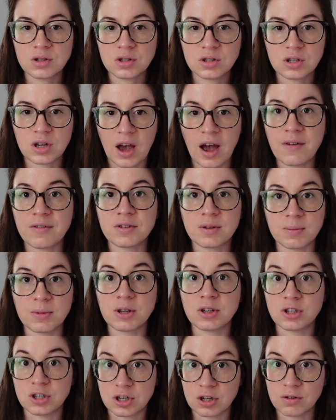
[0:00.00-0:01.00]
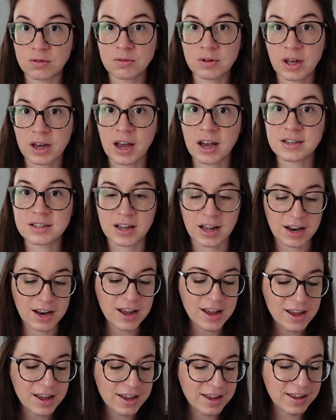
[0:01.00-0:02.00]
to have something to do, like I said.
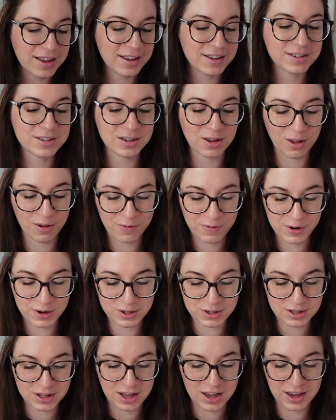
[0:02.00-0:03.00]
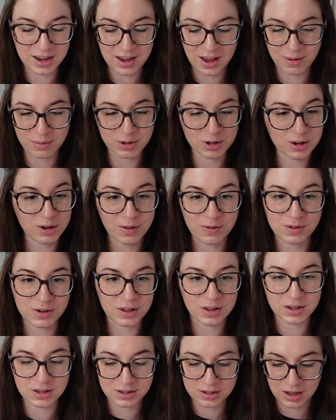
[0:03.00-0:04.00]
So the first thing, I'm sure you've seen
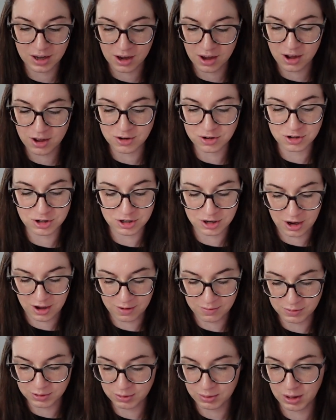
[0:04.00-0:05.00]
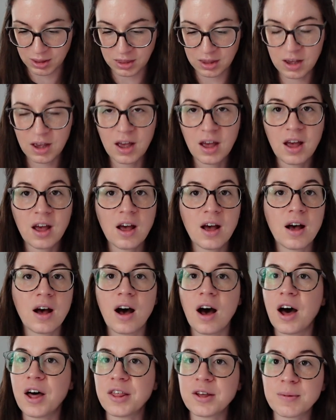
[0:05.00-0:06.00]
this like 100 times with
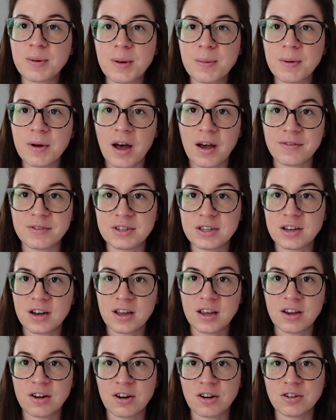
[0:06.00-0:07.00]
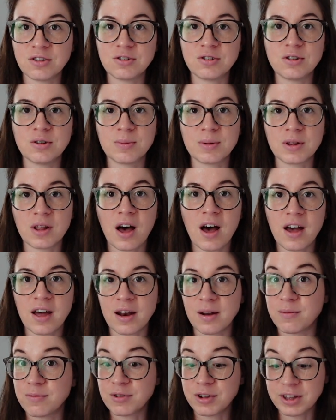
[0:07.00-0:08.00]
other people. I've seen it here on YouTube a lot, and
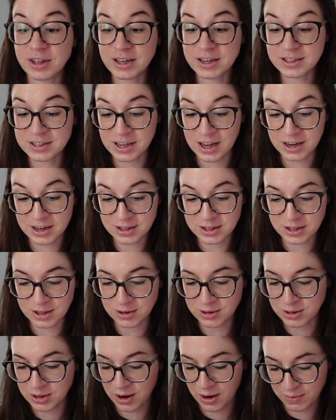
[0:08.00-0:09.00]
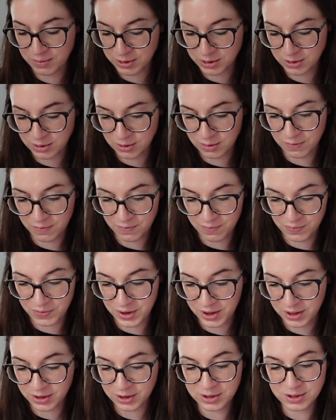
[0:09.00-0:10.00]
I'm really excited to use it.
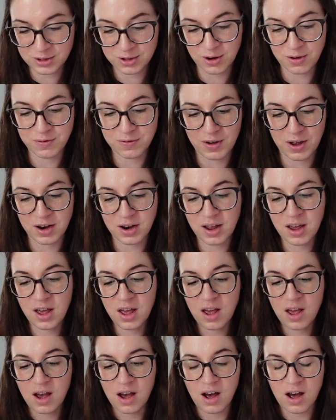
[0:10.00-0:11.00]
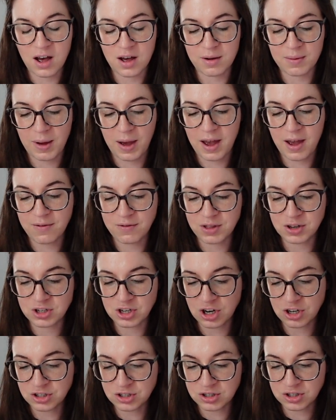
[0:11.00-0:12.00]
It looks so fun. I have
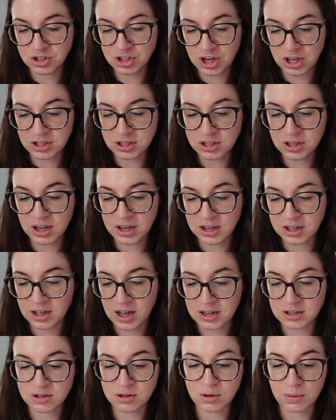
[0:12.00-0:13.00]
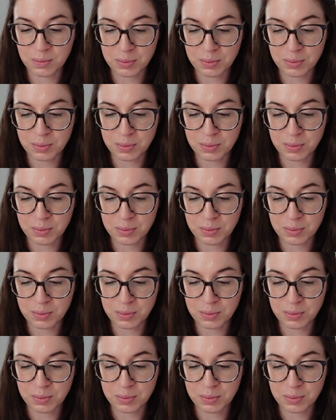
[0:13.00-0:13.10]
the Gentle and Classical